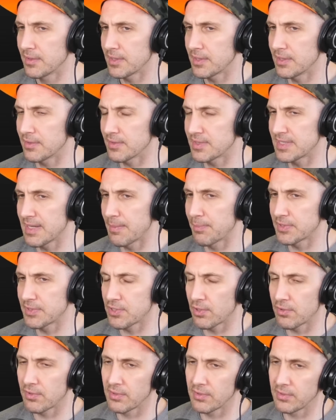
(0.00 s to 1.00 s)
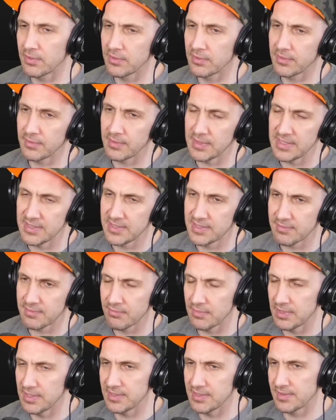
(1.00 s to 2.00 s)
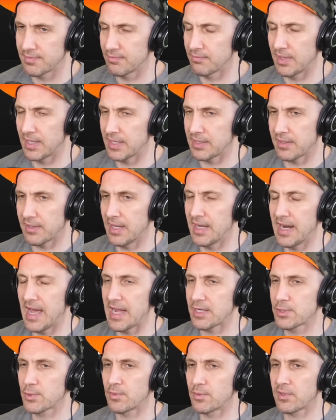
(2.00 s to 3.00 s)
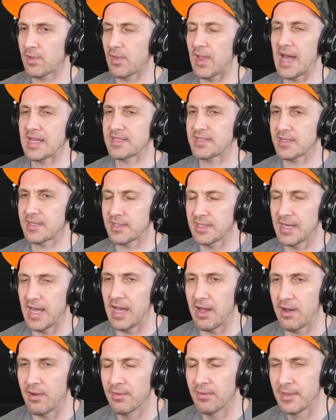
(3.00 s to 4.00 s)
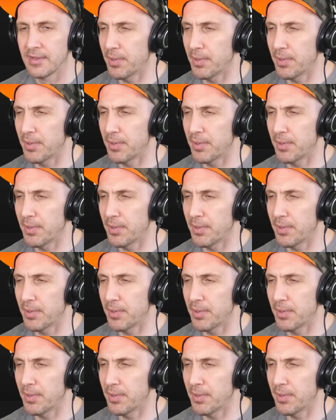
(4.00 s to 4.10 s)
You know, Sempiternal is is like an actual classic now,